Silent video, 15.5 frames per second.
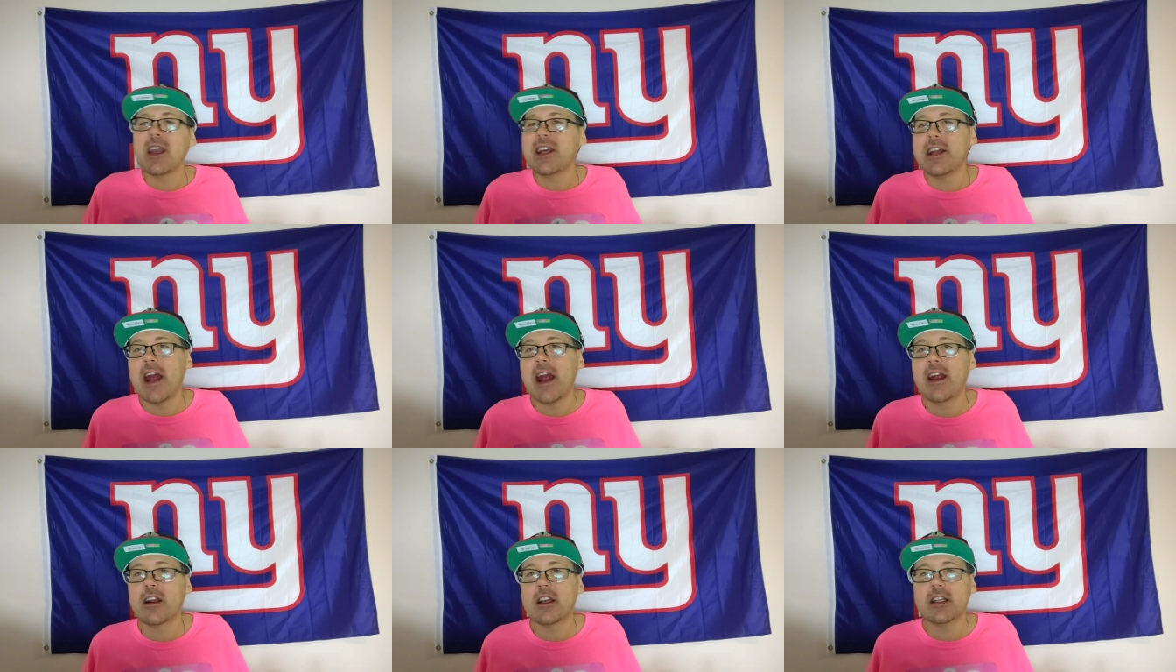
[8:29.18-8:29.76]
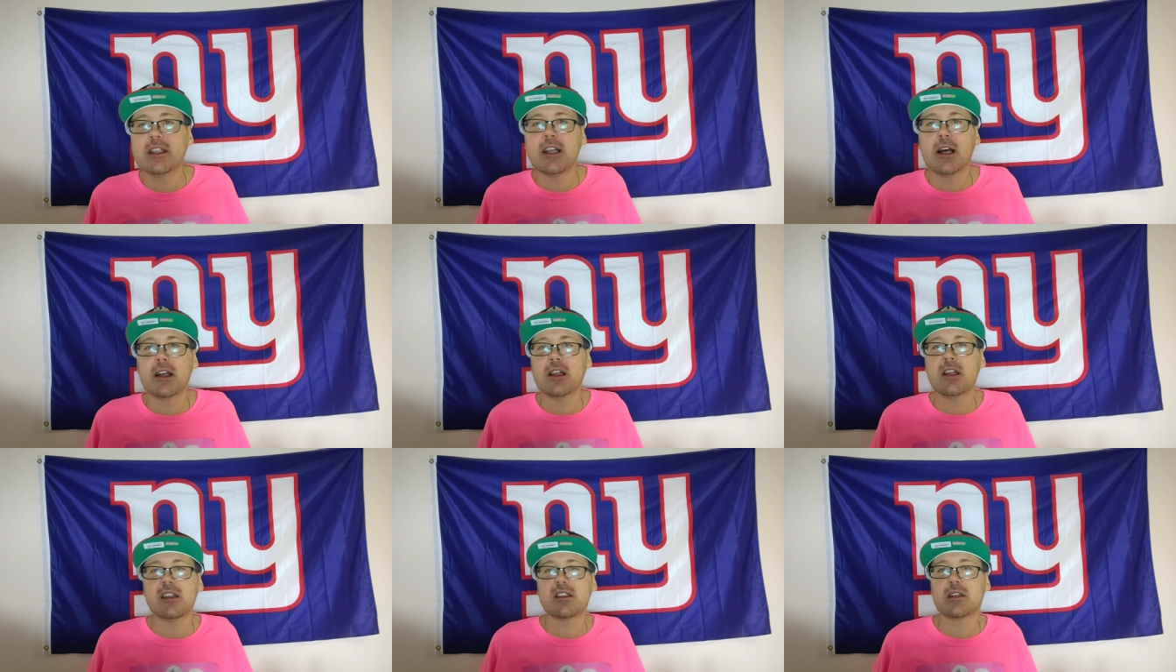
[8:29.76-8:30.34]
me and Harry
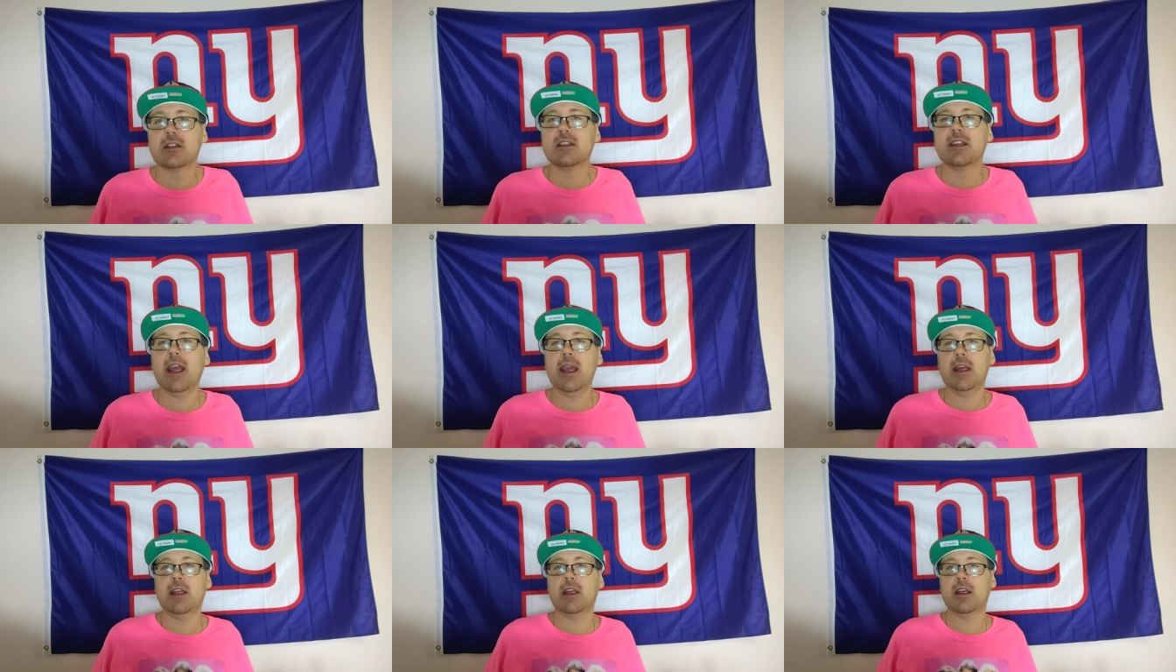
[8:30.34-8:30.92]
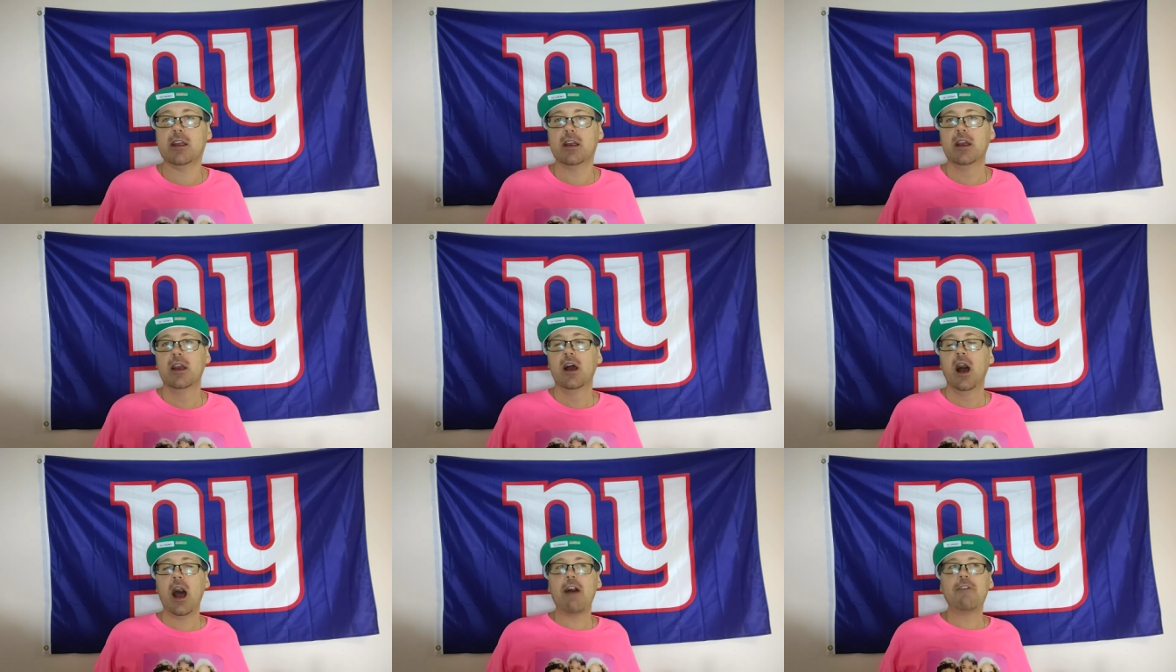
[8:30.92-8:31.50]
Douglas are dating.
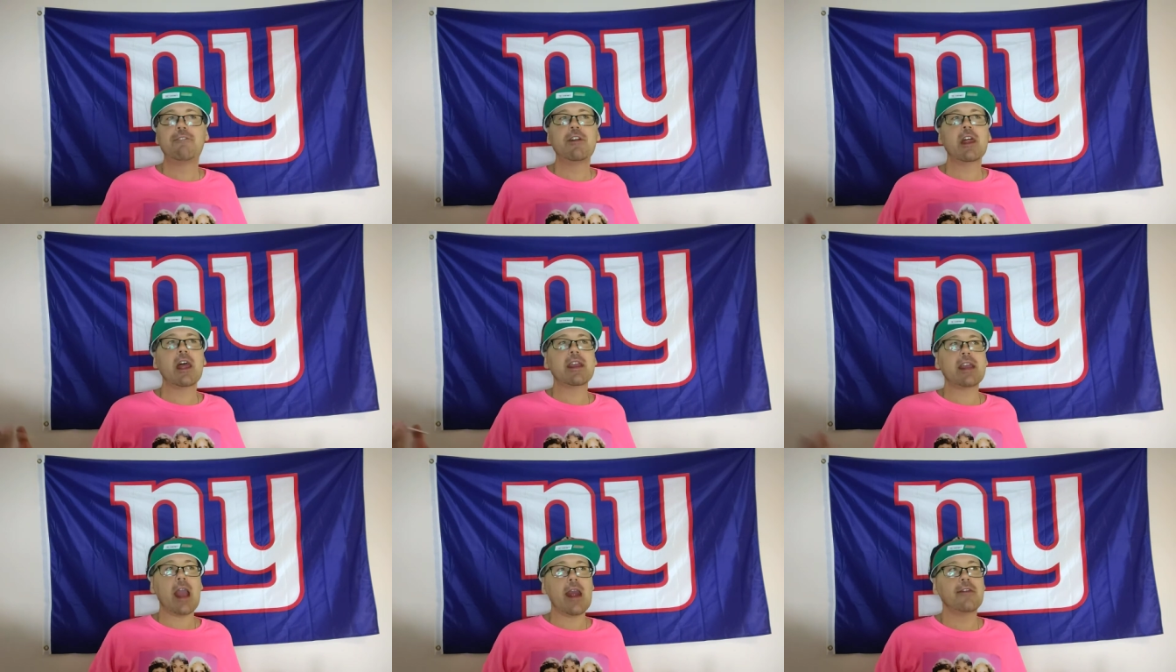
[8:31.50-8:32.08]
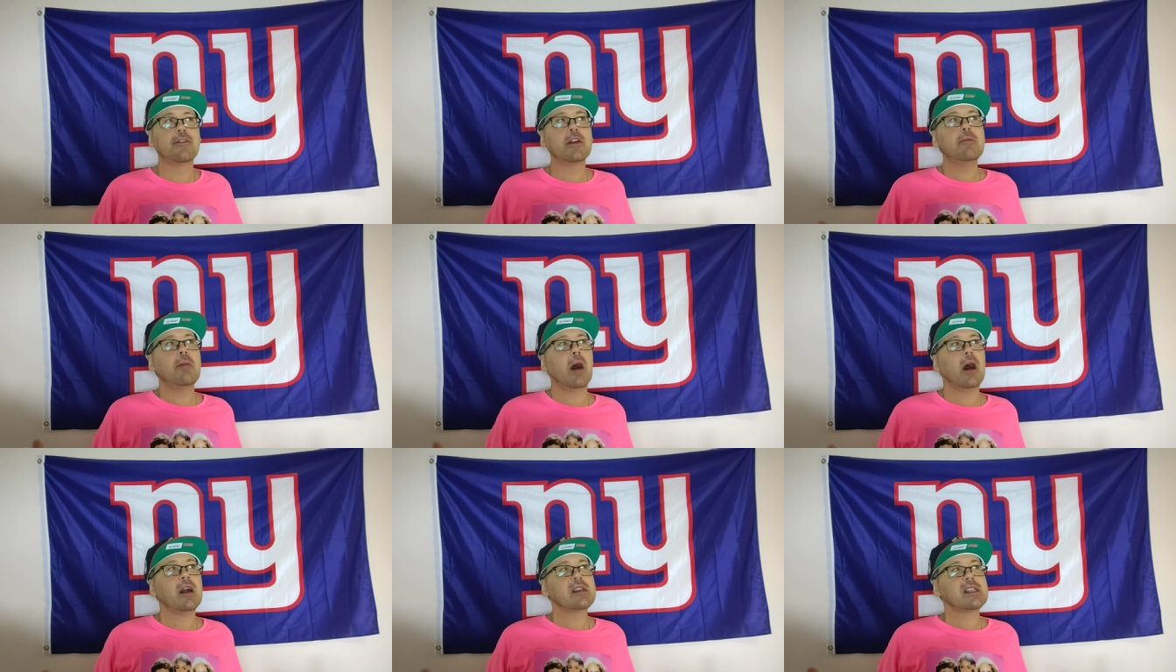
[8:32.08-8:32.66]
I feel like every
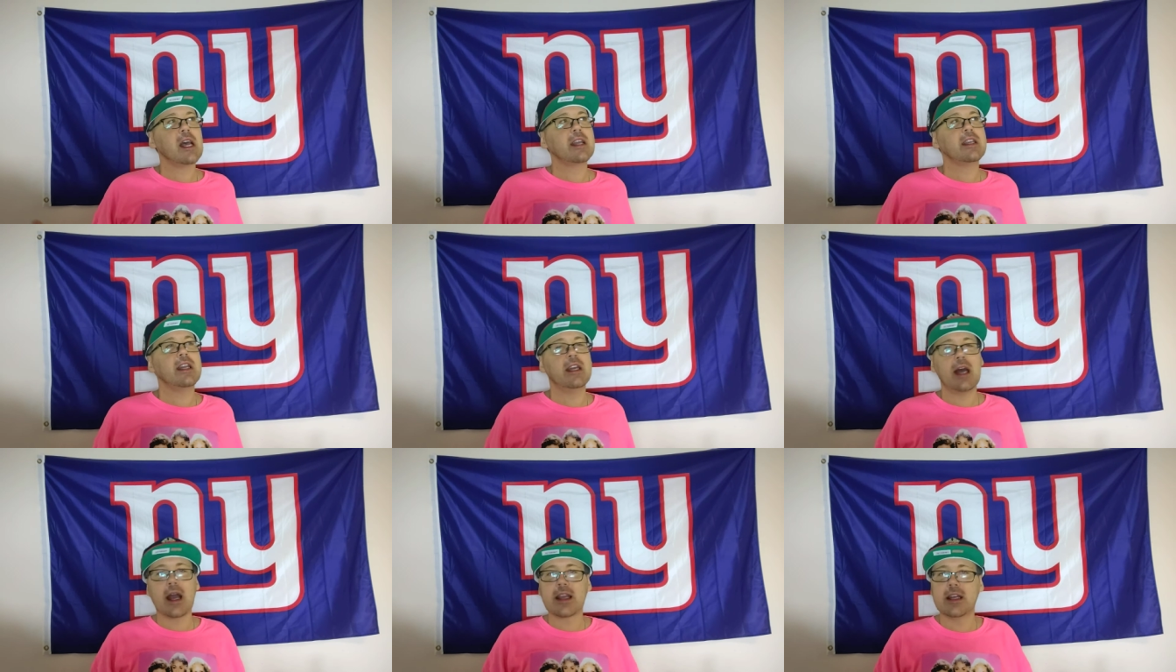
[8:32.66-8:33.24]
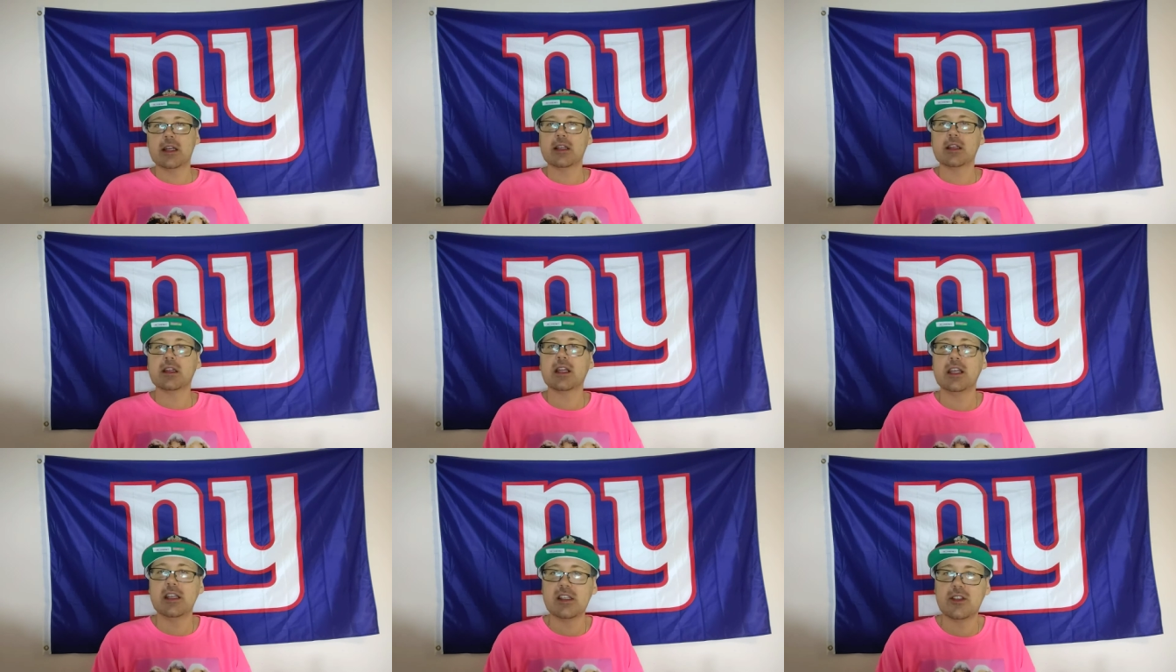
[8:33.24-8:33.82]
box I get at
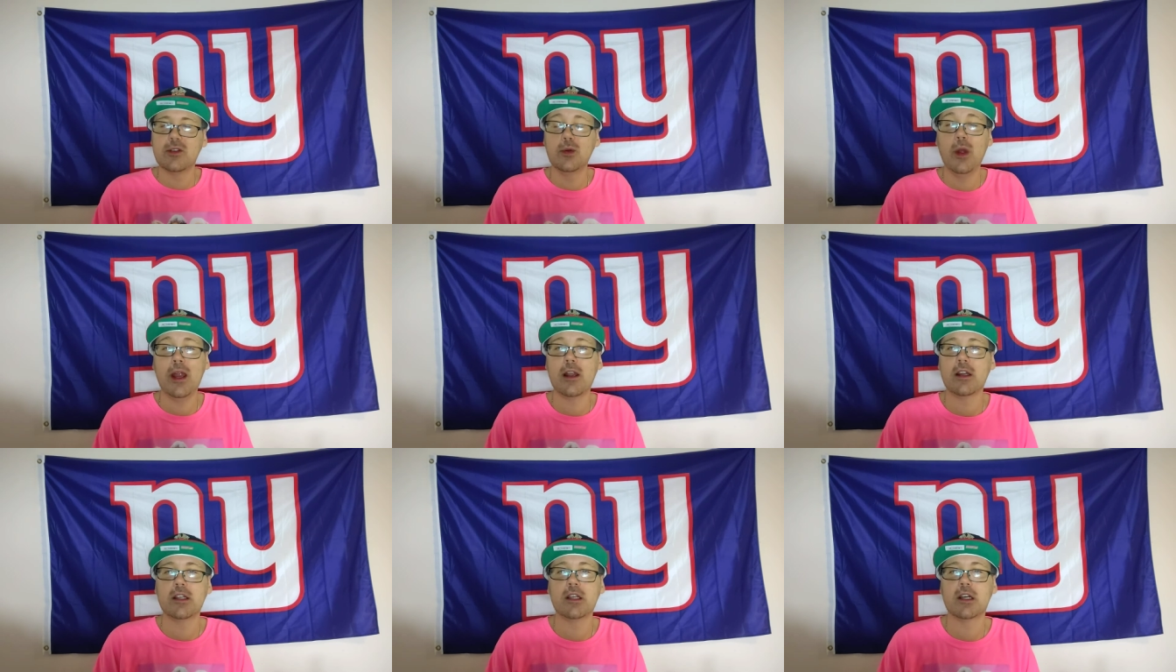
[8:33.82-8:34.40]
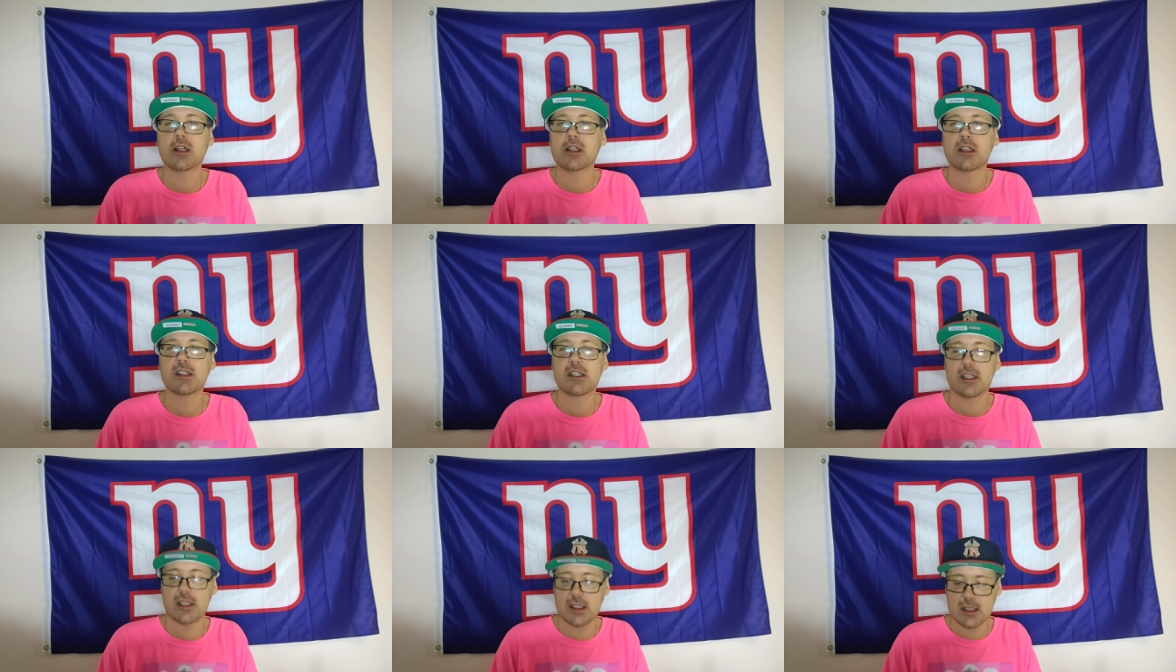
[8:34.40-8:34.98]
least 2 Harry
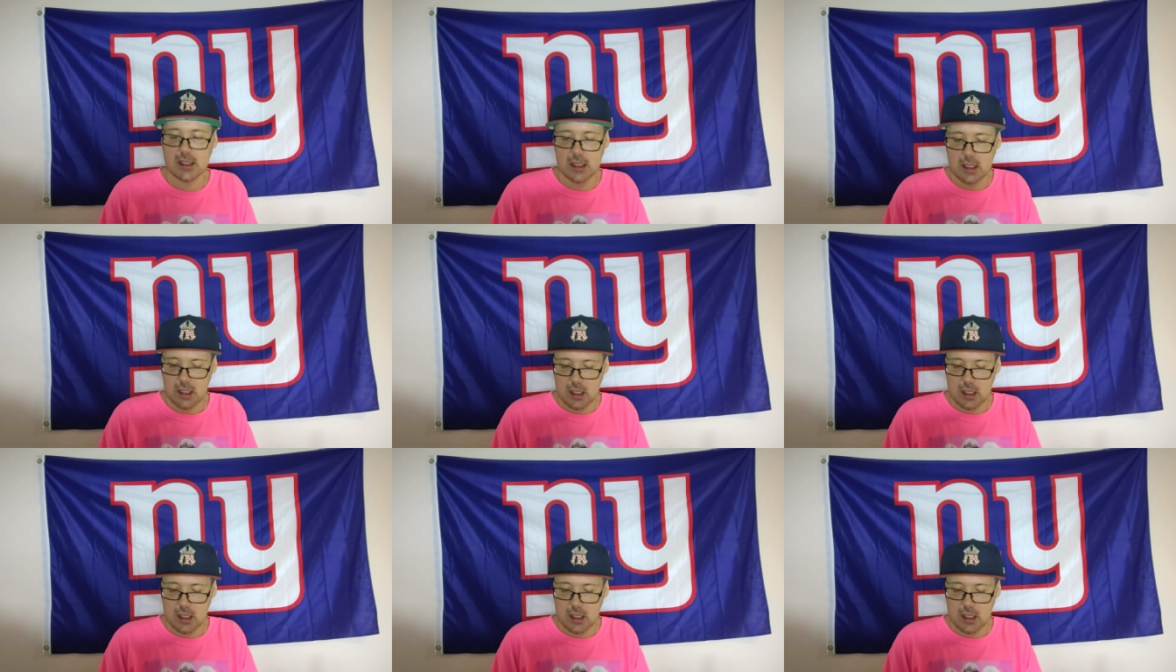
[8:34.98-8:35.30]
Douglases.